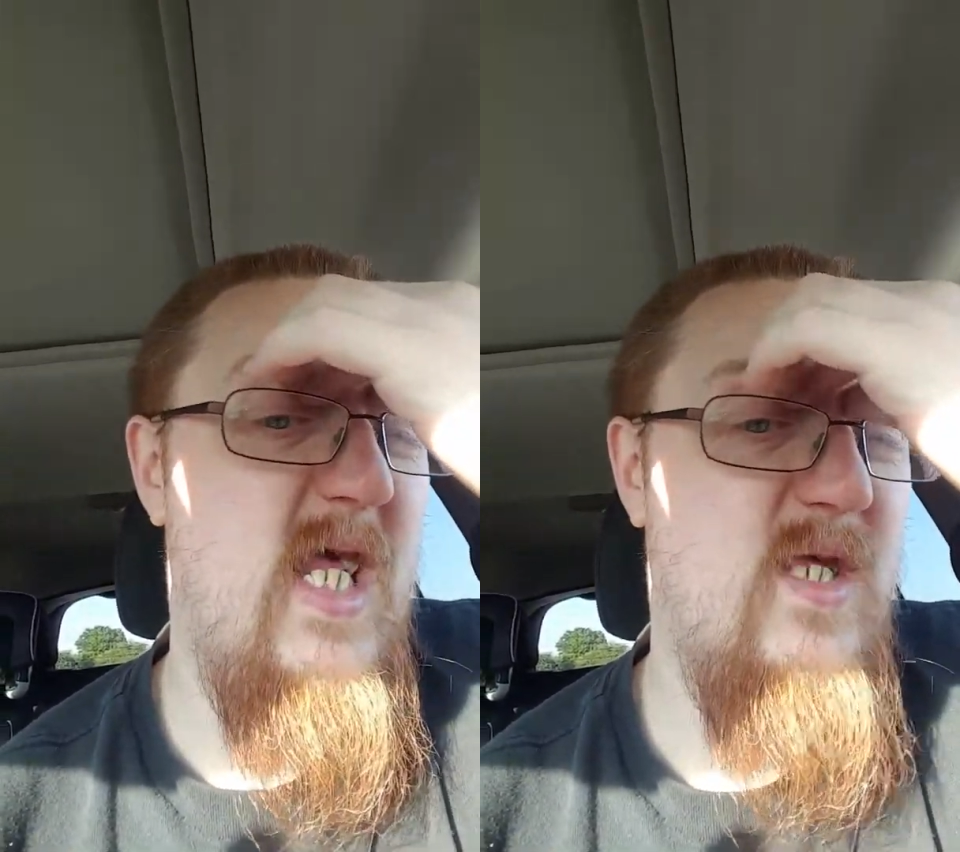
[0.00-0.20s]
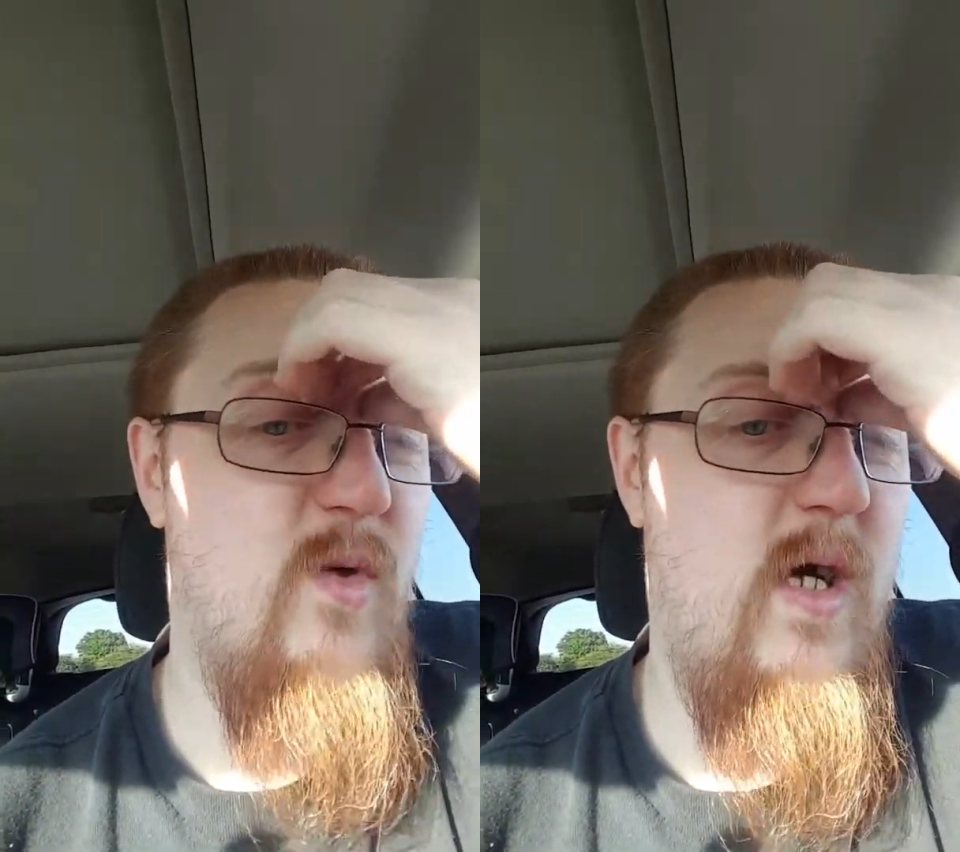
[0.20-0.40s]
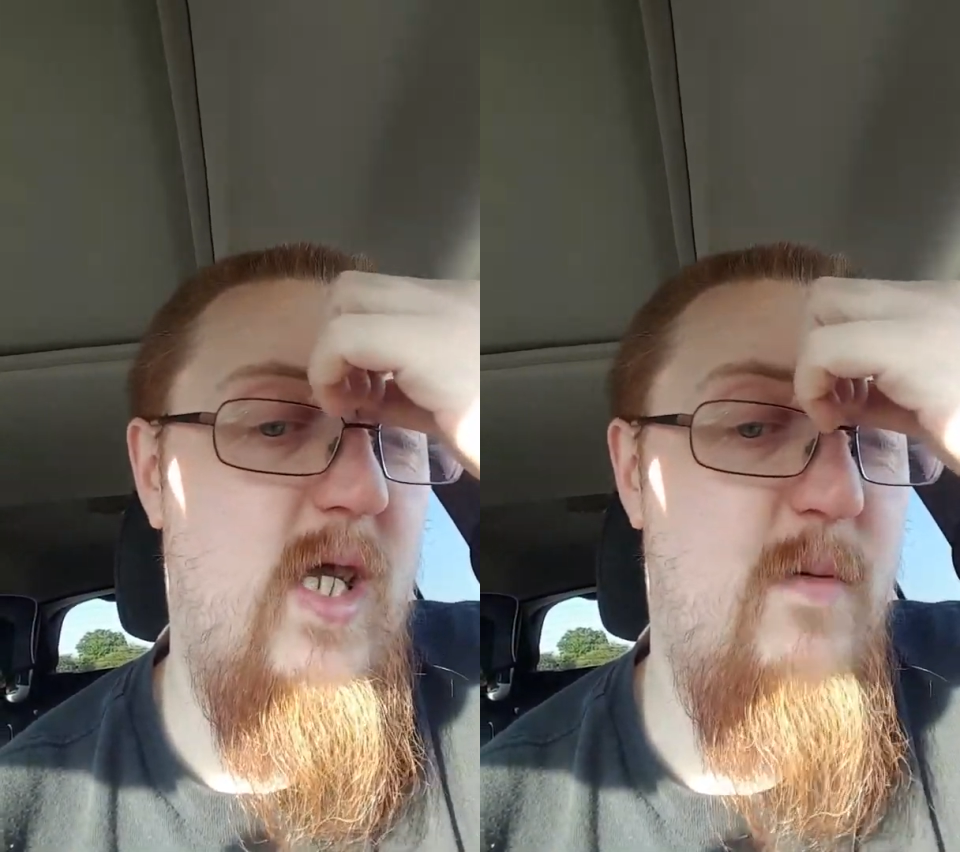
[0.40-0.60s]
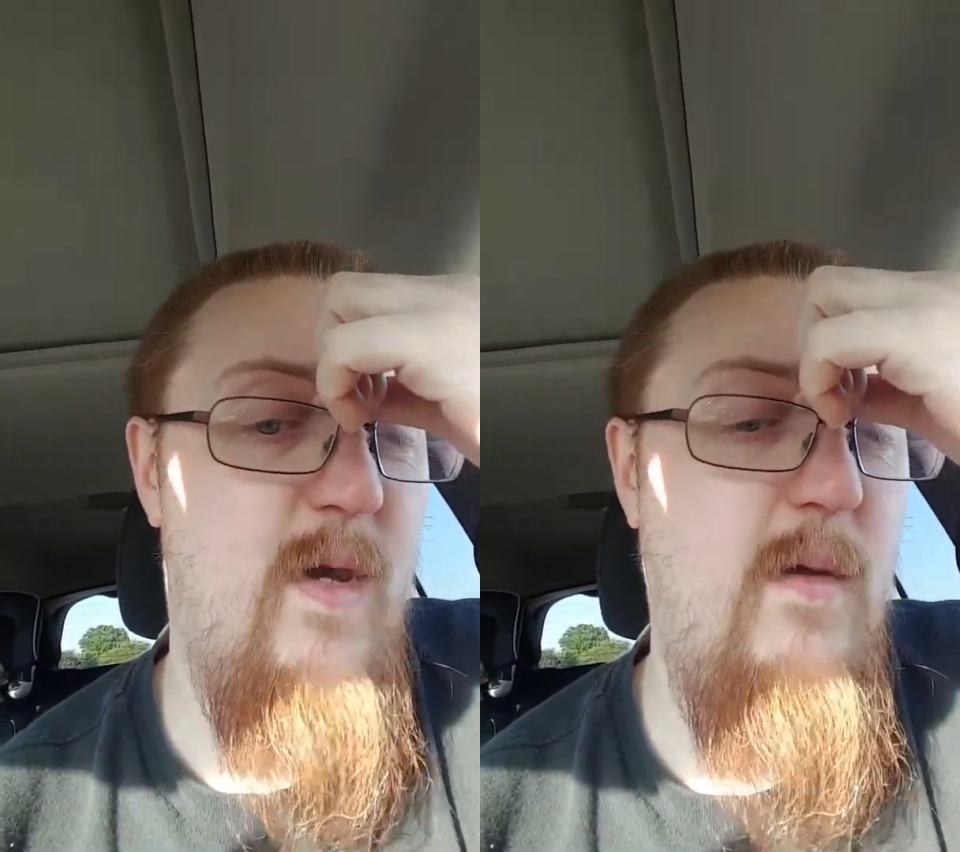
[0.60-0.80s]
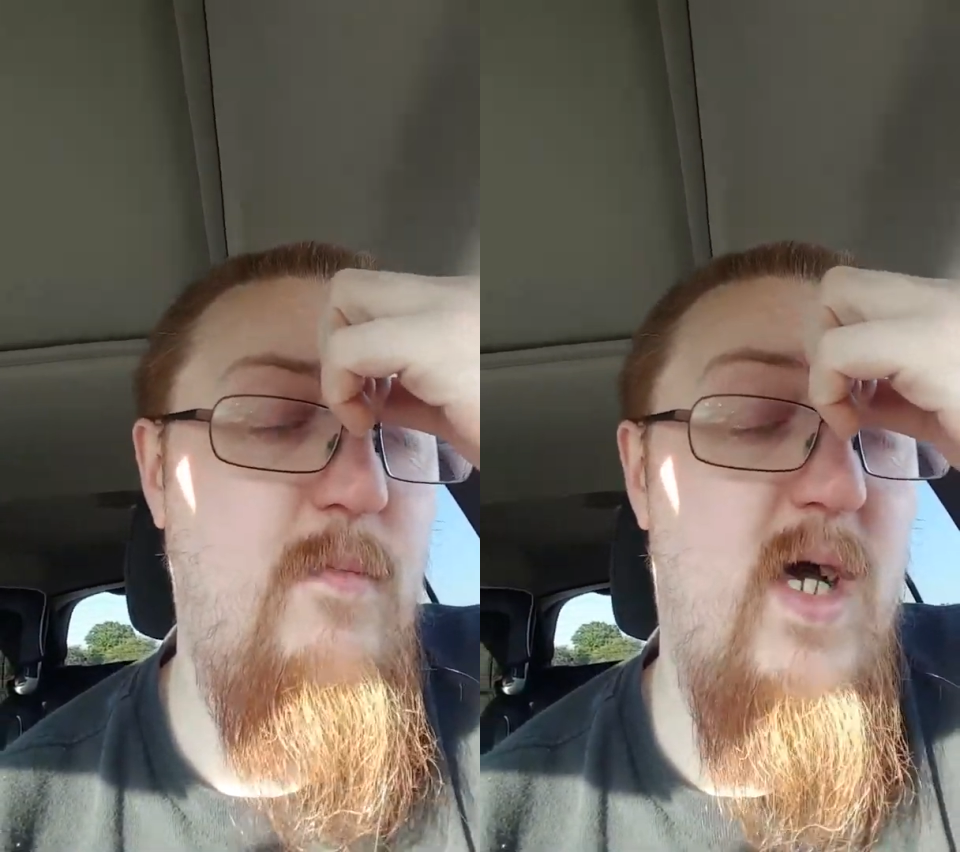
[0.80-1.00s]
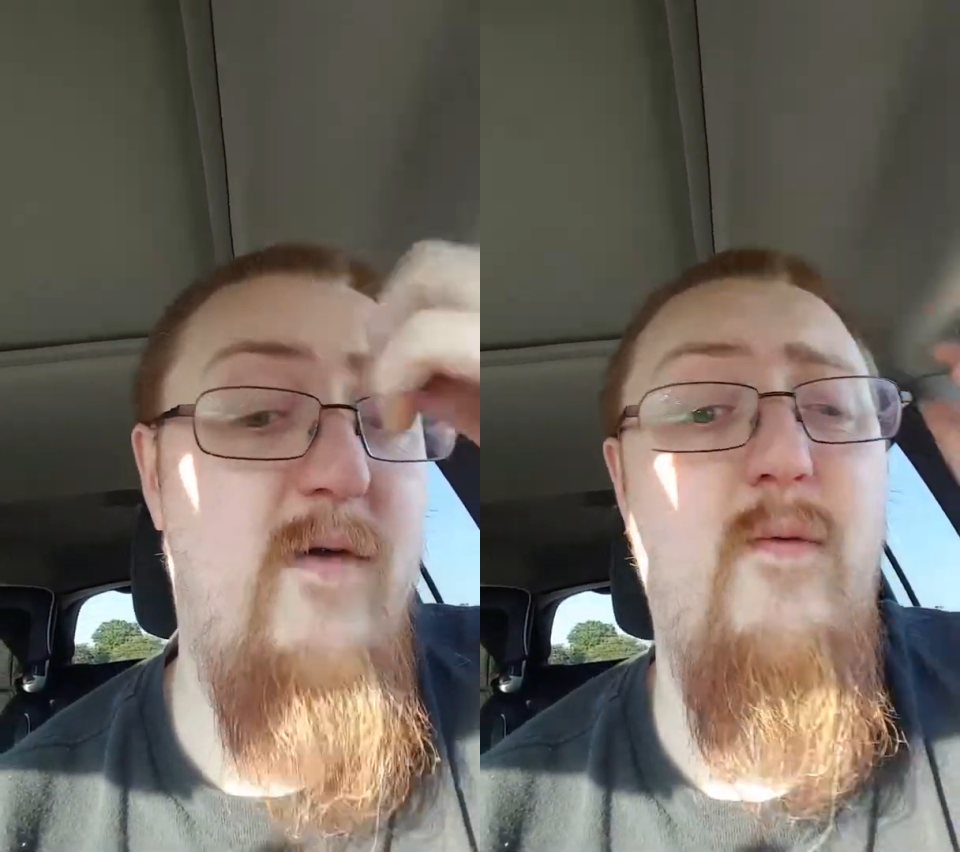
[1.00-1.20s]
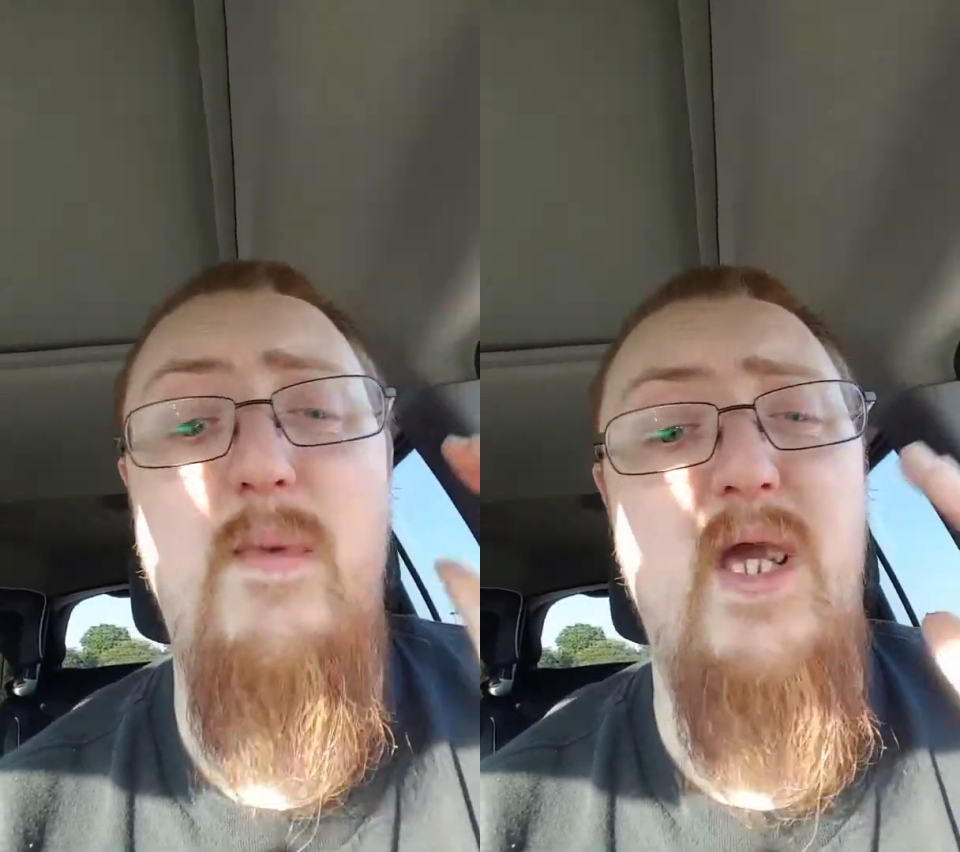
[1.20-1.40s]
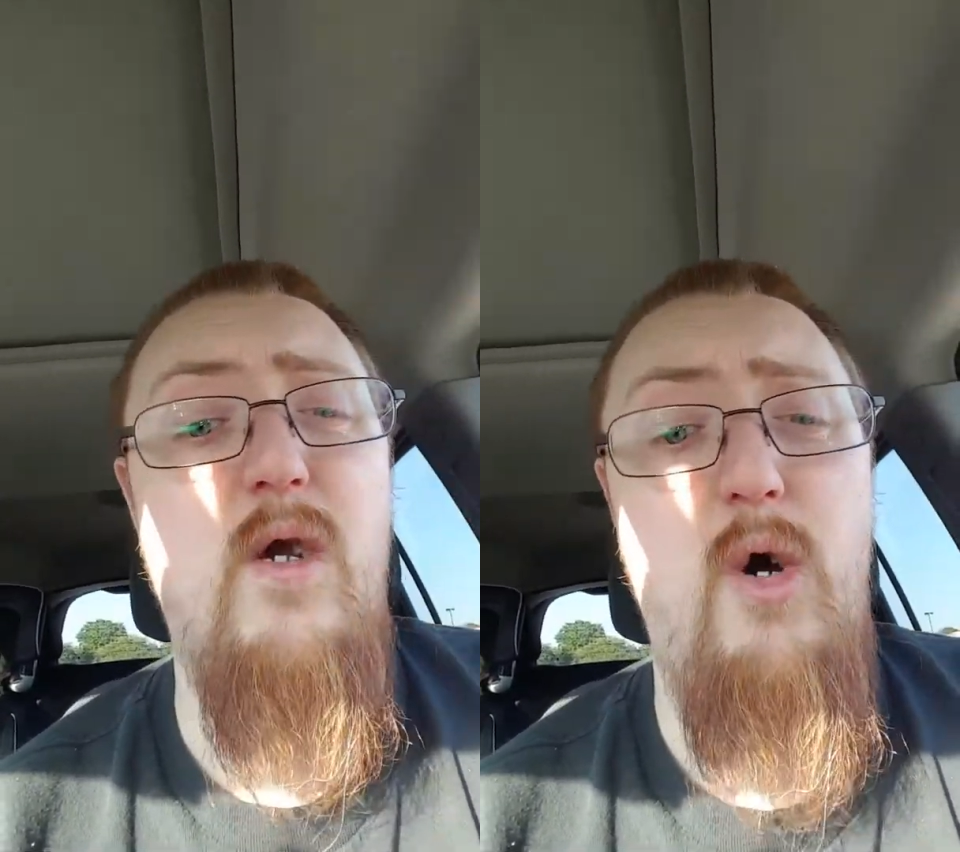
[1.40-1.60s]
That's why it may not even
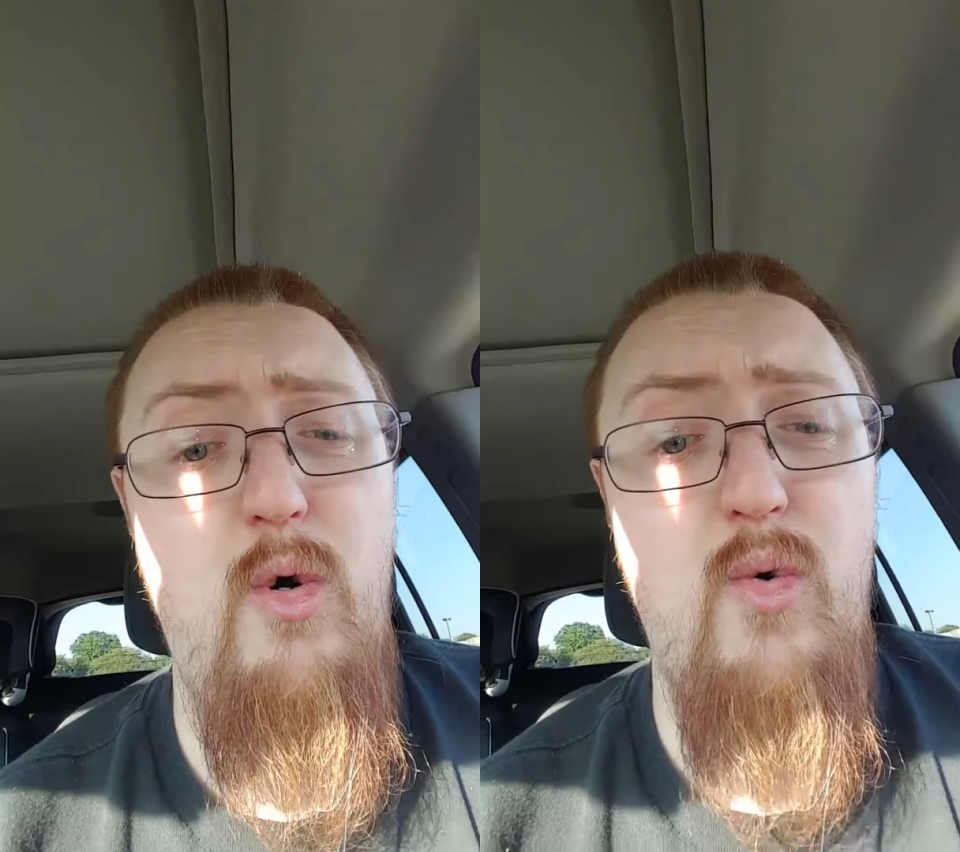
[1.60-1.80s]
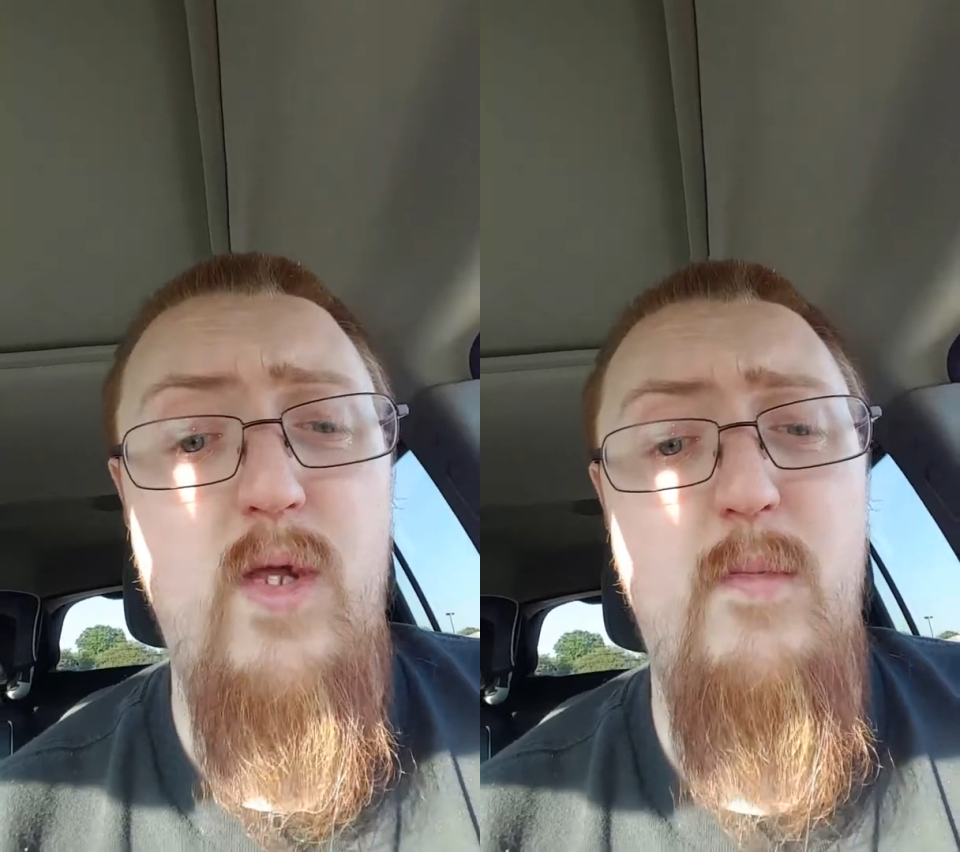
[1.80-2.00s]
be a cold.